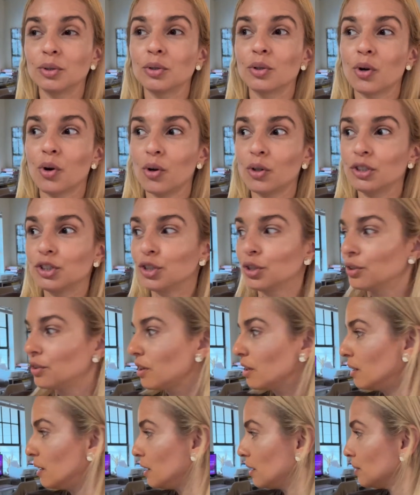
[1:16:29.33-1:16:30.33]
but when it
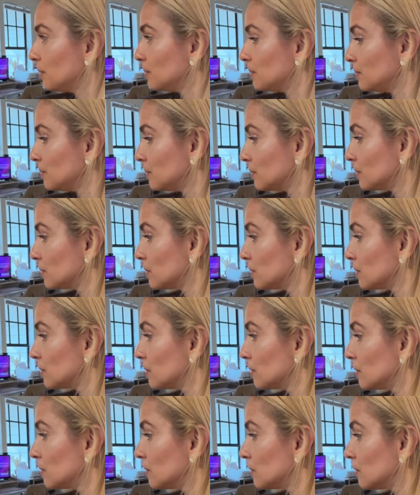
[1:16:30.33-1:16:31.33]
comes to culture
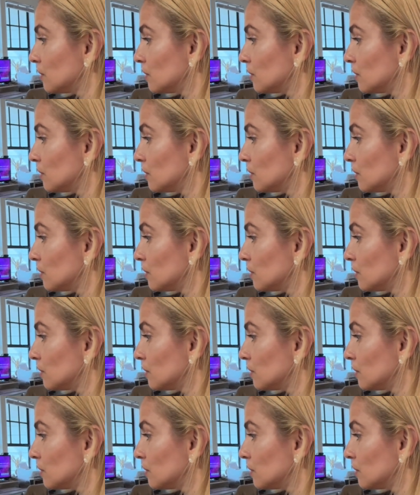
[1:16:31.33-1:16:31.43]
thing,